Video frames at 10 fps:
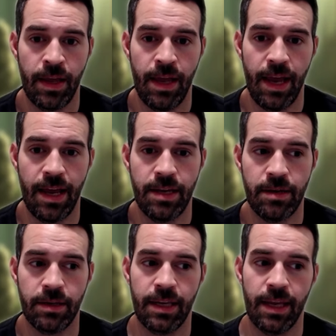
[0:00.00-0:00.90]

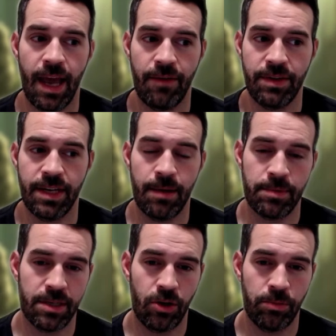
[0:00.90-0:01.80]
And having
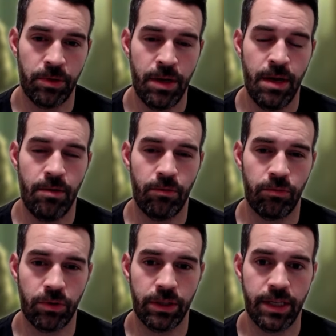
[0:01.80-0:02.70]
Gambeson armor
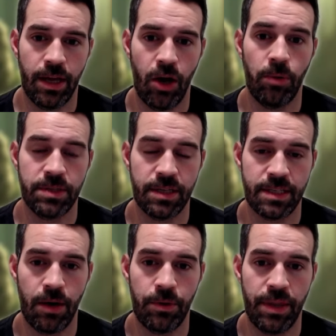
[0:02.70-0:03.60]
really helps us
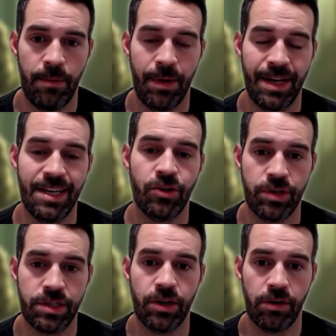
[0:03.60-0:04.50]
out with that by
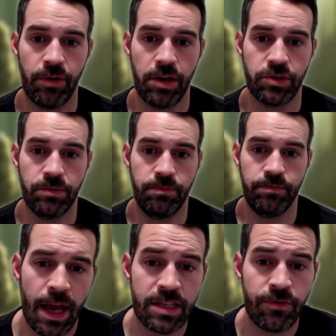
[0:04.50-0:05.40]
increasing our evasion.
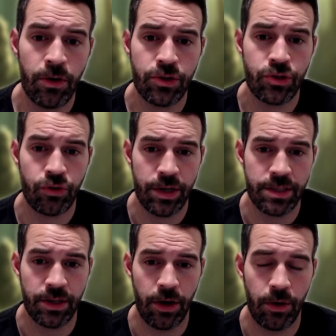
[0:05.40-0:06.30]
As far as
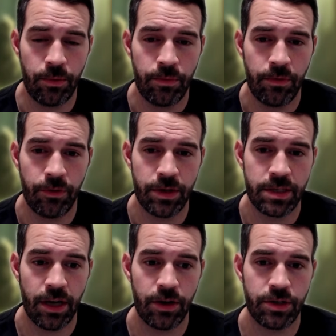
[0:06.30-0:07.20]
traits go for this
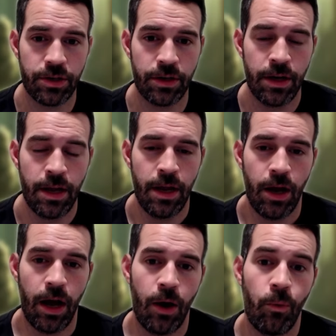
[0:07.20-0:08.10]
character,
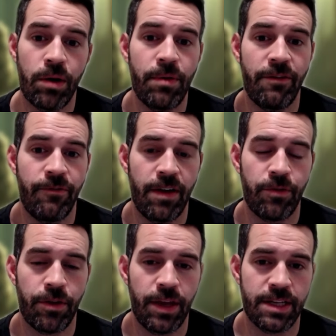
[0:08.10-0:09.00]
one of my
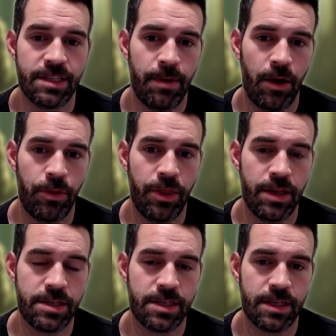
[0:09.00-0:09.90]
favorite things about
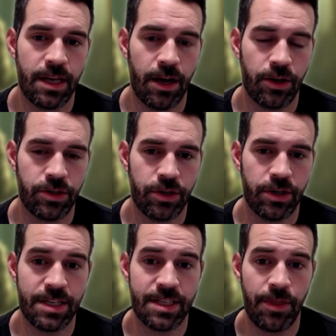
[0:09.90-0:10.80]
this character
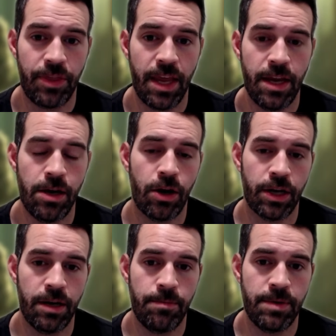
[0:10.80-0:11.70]
is that they are
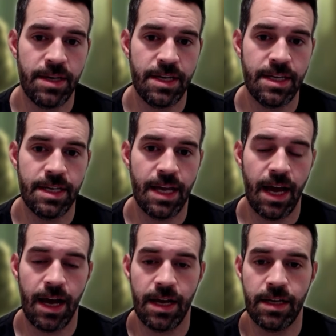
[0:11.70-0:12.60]
going to be
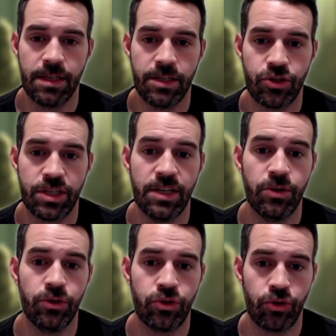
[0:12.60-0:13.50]

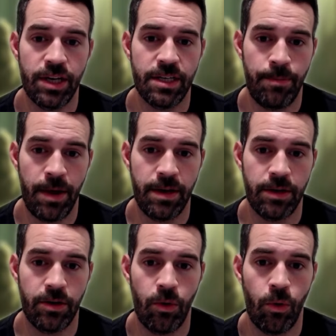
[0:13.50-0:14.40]
single trait
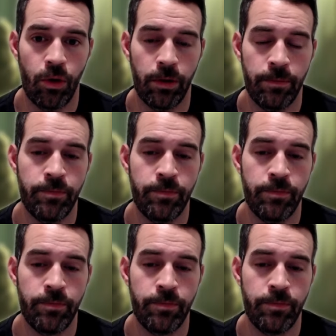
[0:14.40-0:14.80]
dependent, or